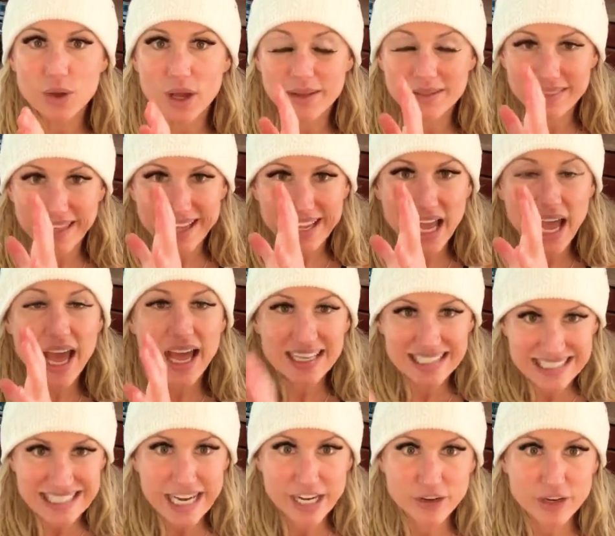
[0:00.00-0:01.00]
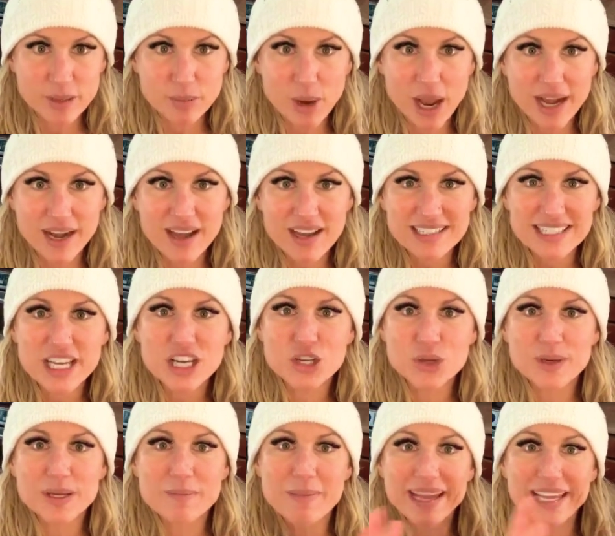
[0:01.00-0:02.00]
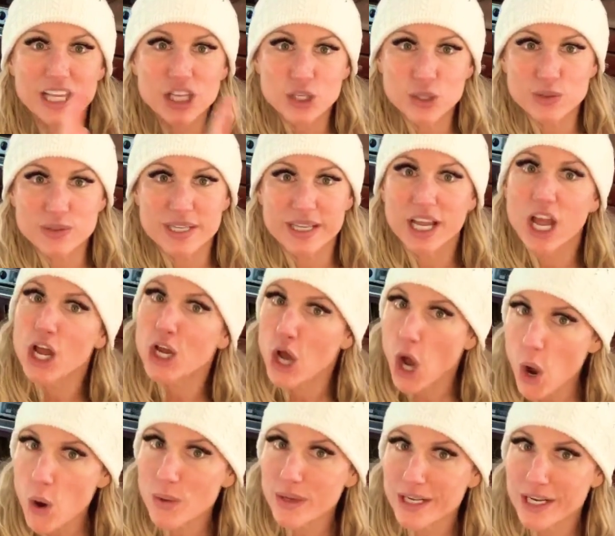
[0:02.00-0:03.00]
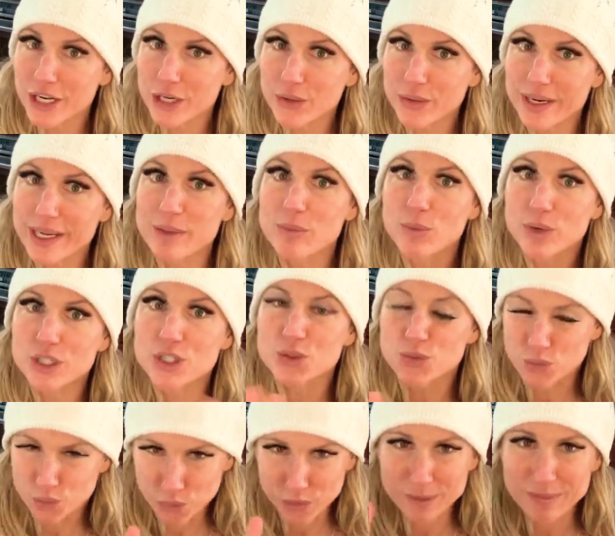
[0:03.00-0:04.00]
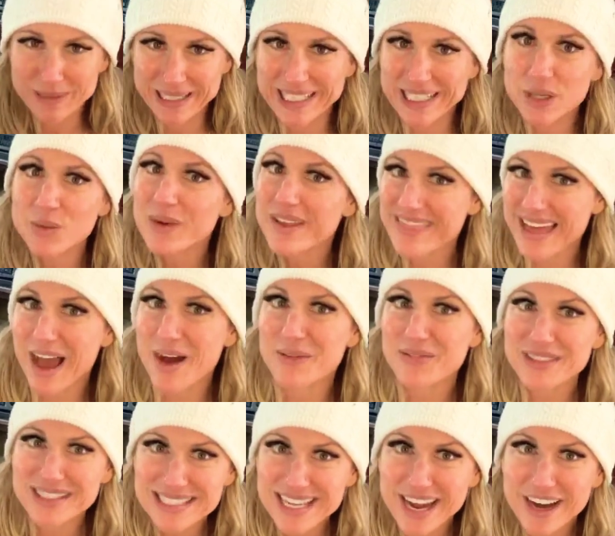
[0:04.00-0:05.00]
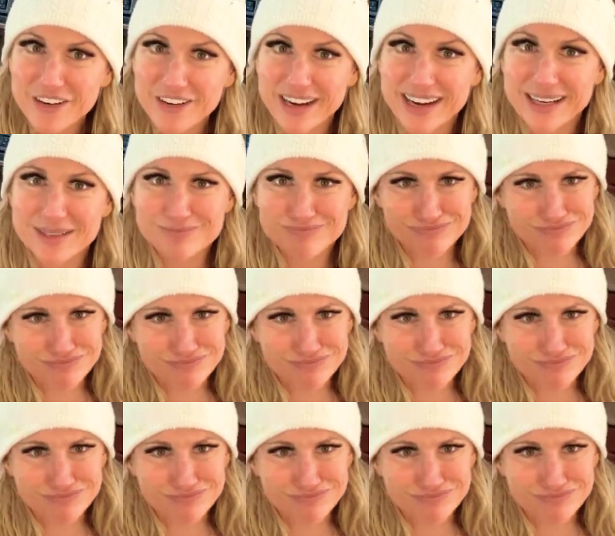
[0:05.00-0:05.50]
like dairy products, and you can make it using coconut cream, which would be without the dairy.